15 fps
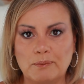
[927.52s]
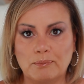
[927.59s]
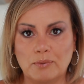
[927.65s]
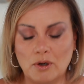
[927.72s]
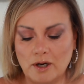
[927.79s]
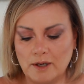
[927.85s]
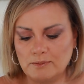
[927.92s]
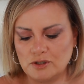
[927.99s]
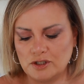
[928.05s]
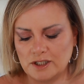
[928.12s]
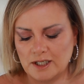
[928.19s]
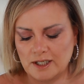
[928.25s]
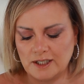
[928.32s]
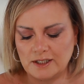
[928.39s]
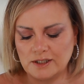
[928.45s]
prime
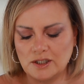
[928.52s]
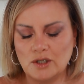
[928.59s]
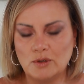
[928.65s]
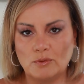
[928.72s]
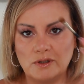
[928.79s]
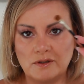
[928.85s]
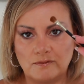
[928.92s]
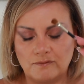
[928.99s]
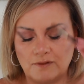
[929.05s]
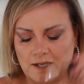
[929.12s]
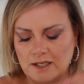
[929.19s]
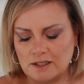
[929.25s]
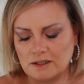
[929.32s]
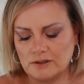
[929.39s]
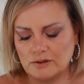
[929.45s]
shade with a
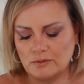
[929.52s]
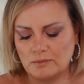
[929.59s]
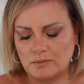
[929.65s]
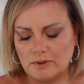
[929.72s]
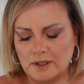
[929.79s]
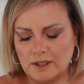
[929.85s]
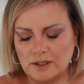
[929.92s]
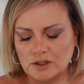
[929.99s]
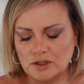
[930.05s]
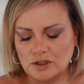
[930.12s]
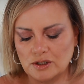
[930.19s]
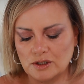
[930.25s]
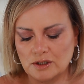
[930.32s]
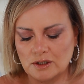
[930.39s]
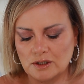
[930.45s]
flat little
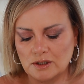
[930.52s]
brush